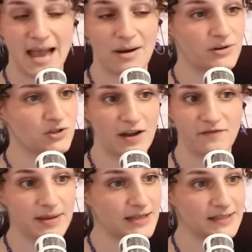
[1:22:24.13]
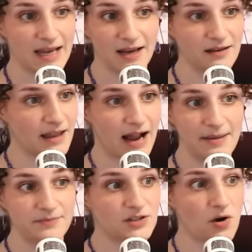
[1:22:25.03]
That would drive me insane. Like,
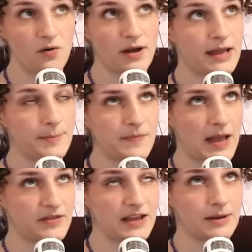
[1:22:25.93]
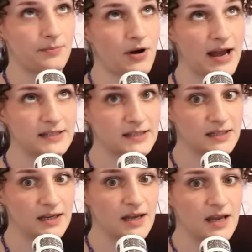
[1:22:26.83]
I'm so, I think,
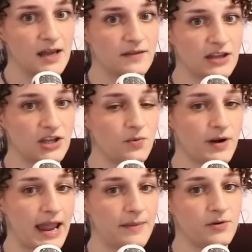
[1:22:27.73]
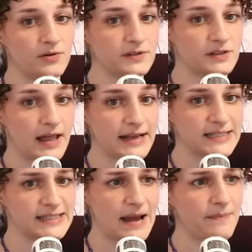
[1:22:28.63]
impressed that you were able to like
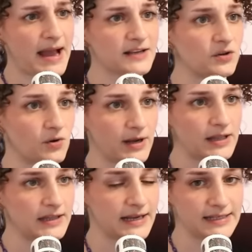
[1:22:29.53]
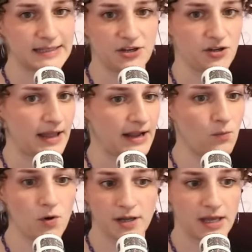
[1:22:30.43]
snap back so quickly. Like I said, you're like
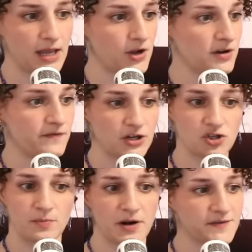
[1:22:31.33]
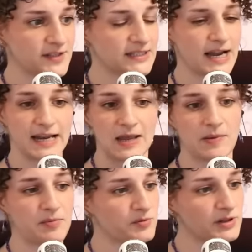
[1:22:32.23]
working, you're a functional part of society,
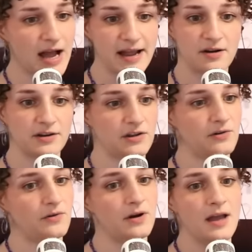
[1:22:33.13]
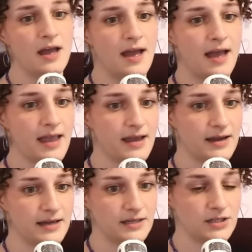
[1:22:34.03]
people rely on you.
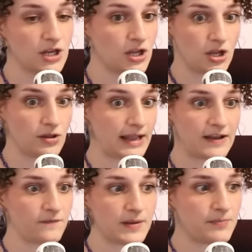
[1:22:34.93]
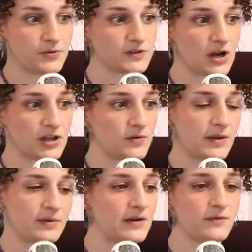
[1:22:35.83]
And like if people saw you,
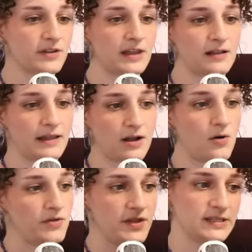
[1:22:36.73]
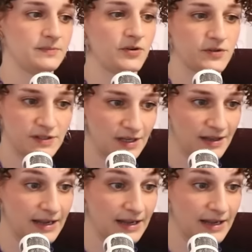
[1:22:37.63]
they would never think like, oh, this person.